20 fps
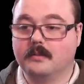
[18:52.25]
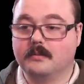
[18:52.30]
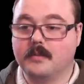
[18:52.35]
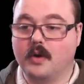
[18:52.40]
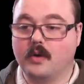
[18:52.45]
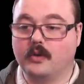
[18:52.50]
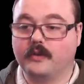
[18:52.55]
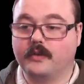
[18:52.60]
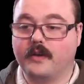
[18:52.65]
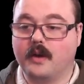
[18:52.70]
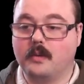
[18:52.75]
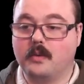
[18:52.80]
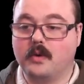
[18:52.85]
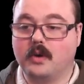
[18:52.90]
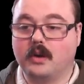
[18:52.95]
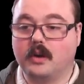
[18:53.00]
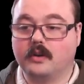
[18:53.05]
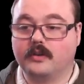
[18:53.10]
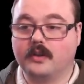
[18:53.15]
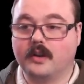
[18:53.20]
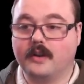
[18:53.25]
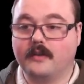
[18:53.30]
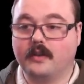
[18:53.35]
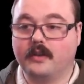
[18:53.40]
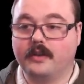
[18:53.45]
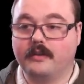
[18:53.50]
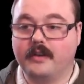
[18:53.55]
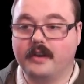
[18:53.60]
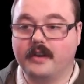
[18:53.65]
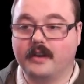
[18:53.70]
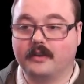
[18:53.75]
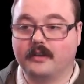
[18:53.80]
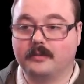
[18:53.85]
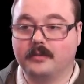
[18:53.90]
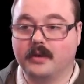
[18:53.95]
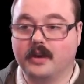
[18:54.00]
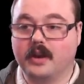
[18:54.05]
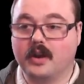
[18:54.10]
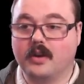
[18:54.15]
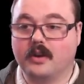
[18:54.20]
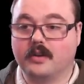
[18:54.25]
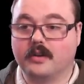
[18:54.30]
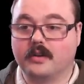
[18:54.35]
Most of our warlocks are level 3, that's pretty good.